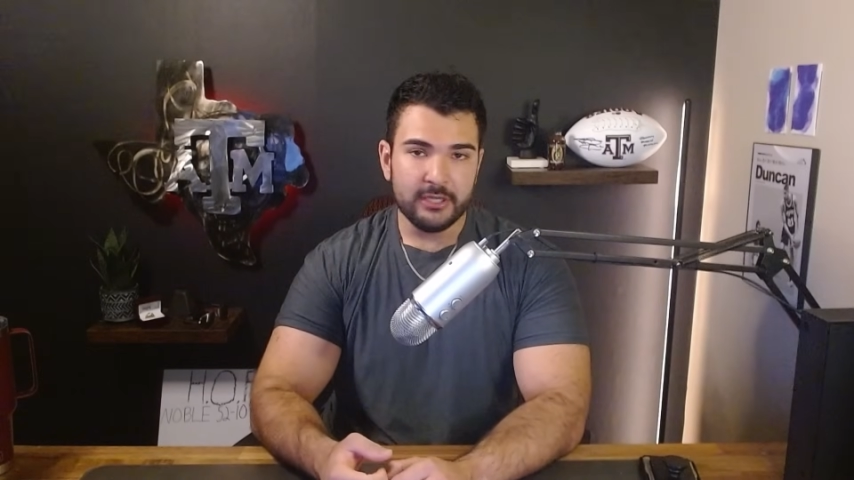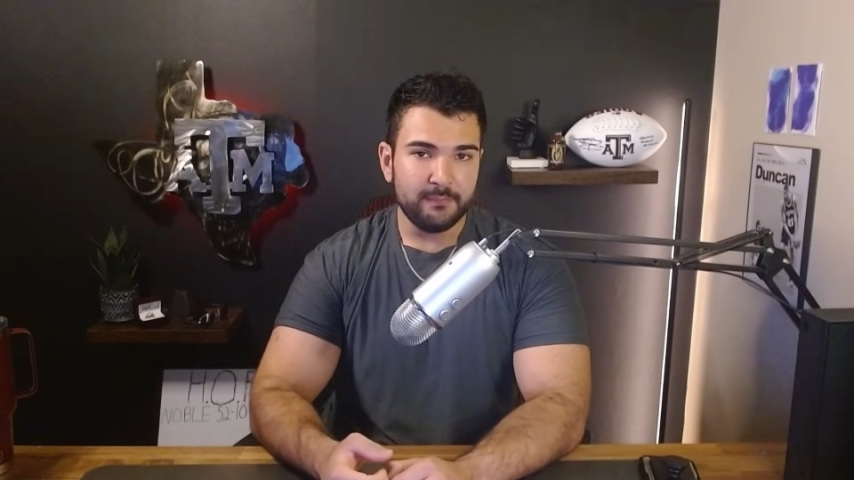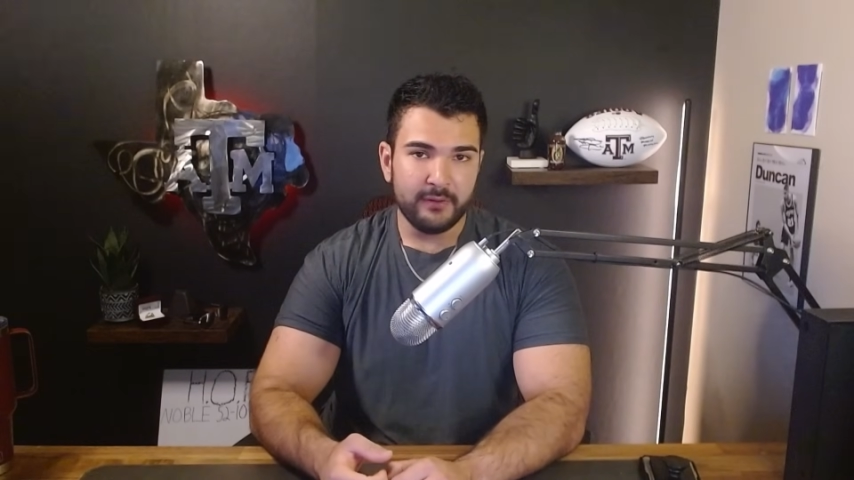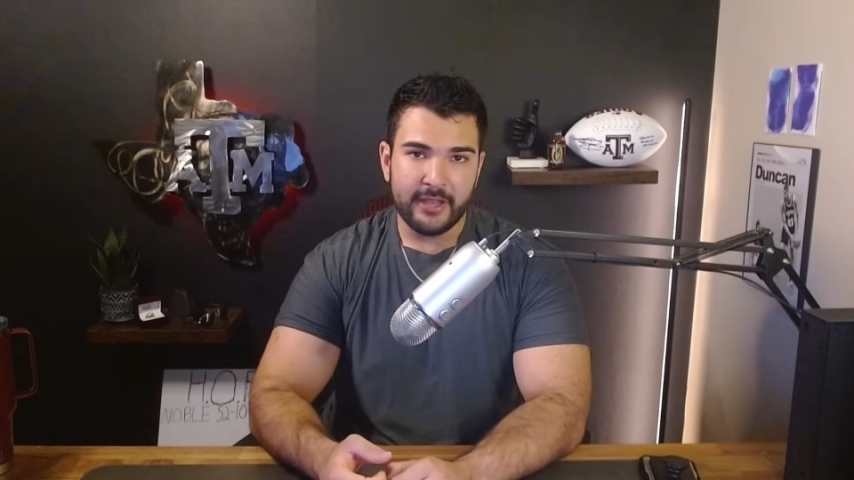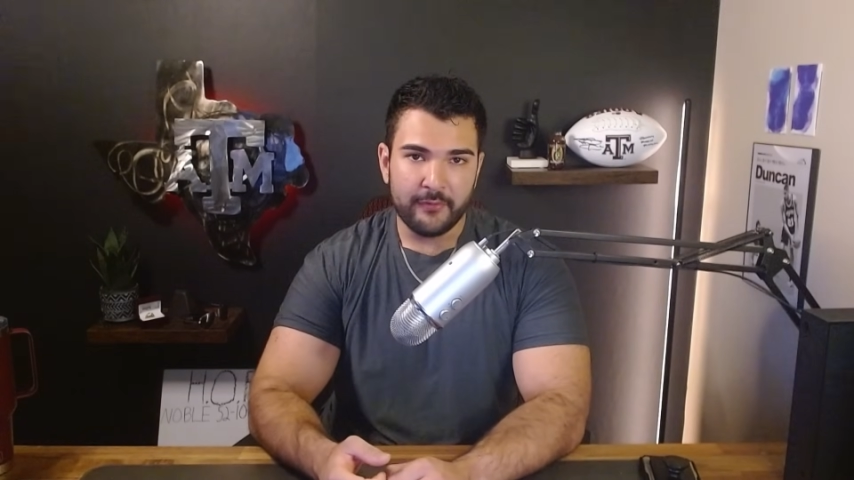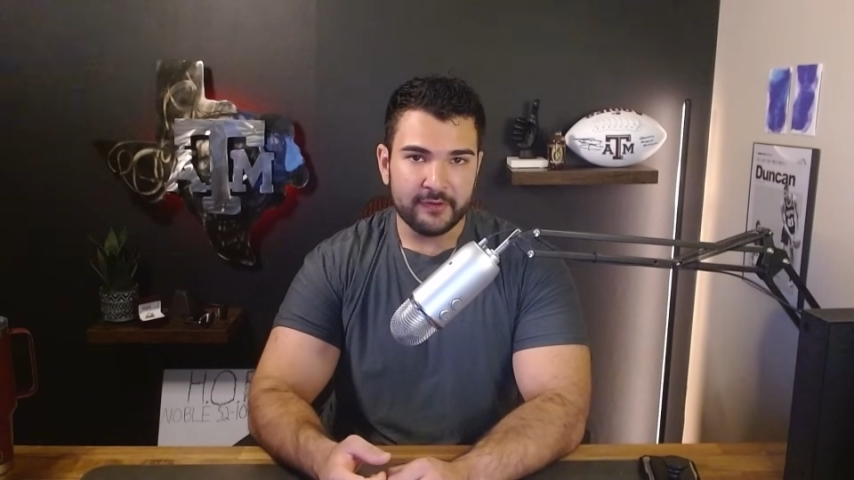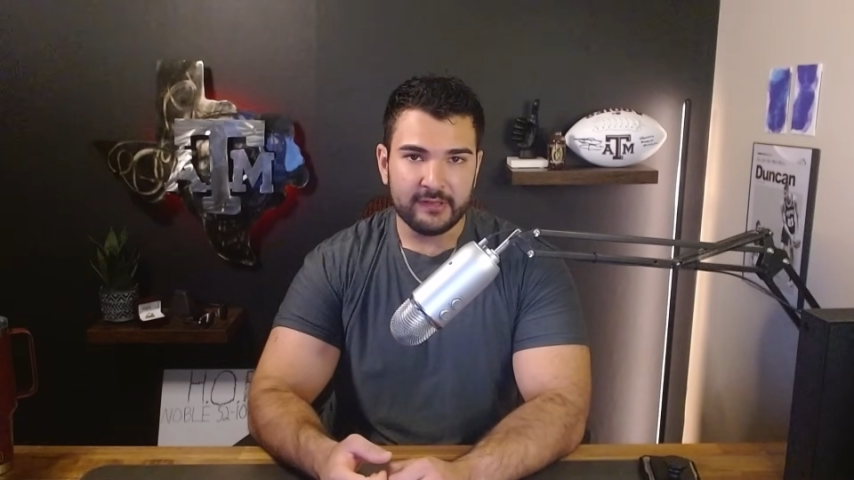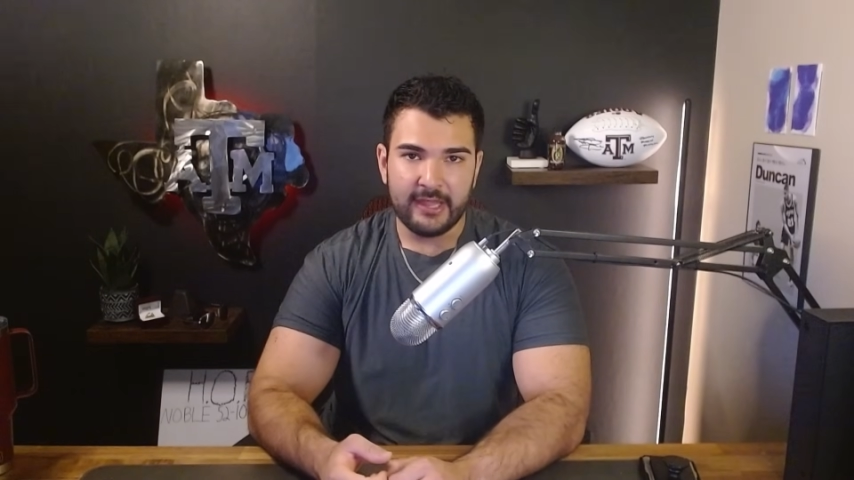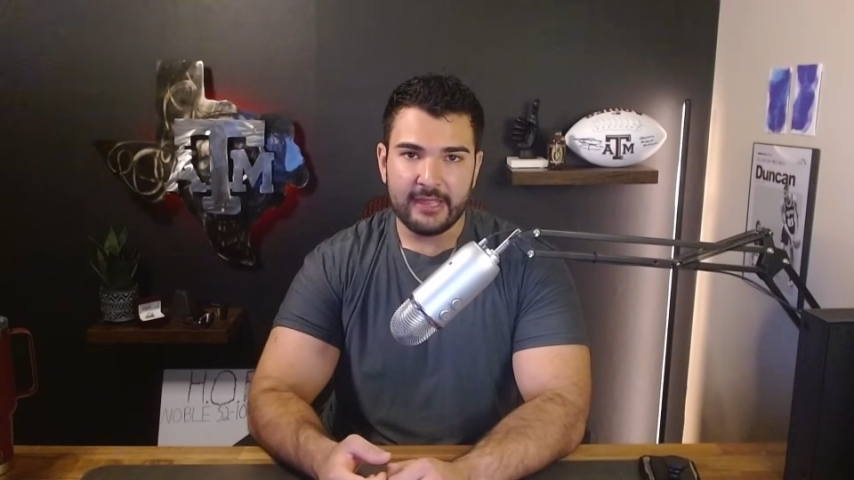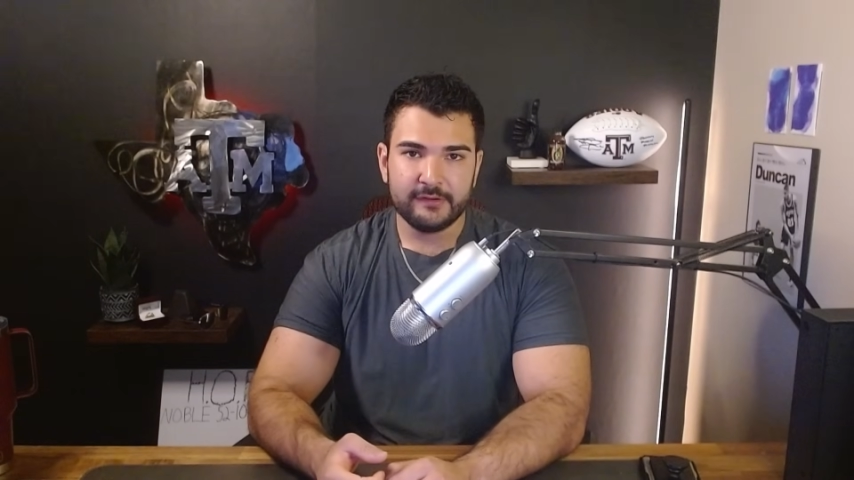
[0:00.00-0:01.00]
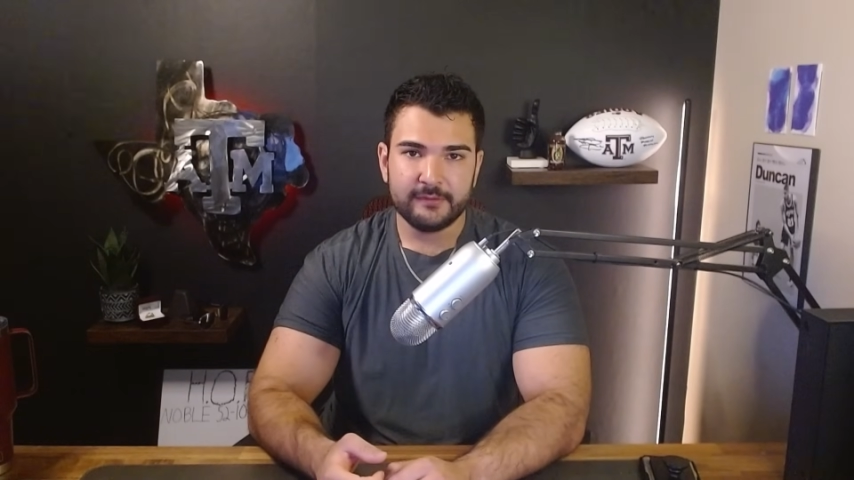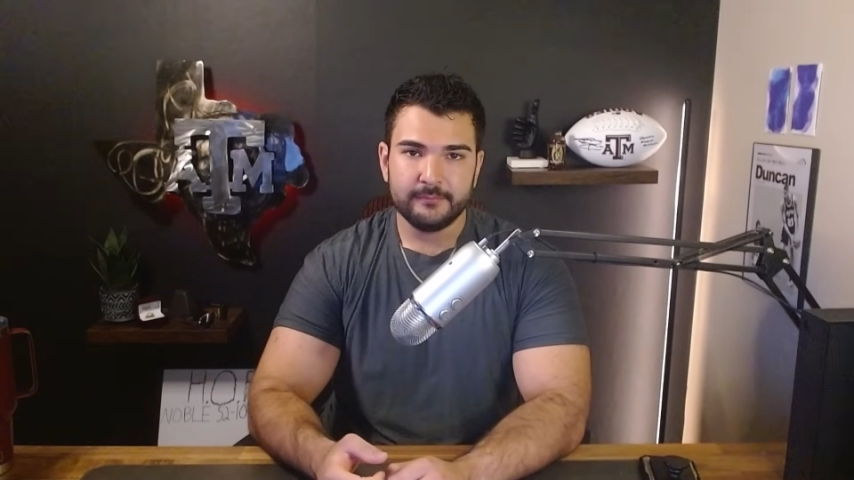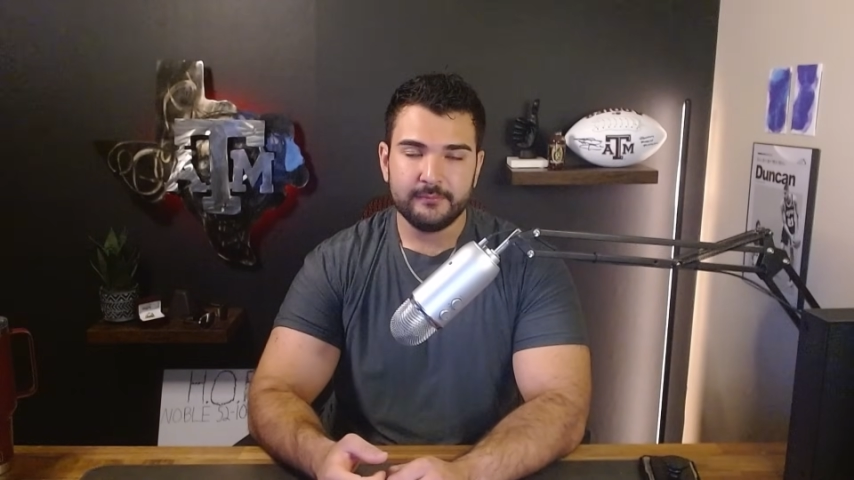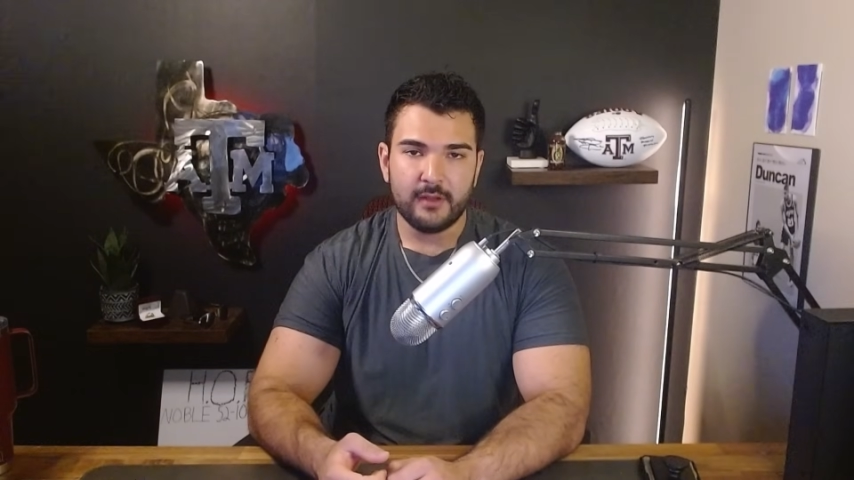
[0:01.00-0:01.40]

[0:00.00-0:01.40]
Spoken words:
good player with his legs.